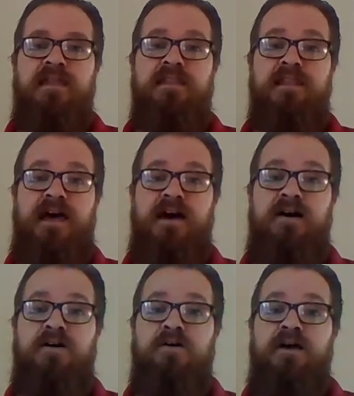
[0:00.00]

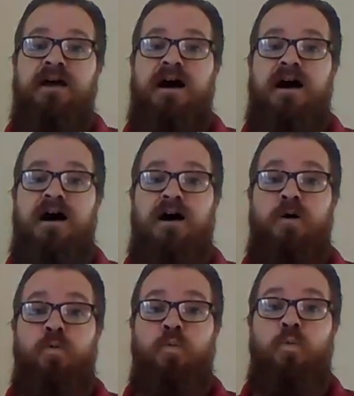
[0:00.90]
Now,
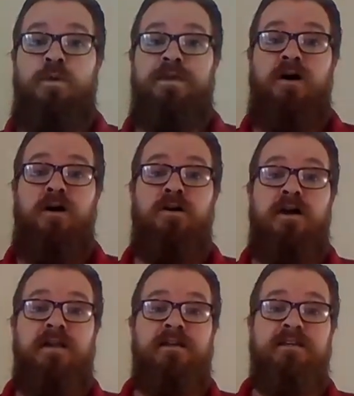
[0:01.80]
we are
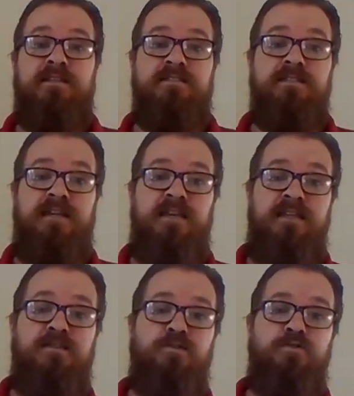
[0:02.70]
going to
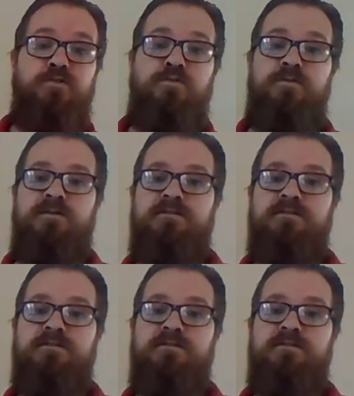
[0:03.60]
continue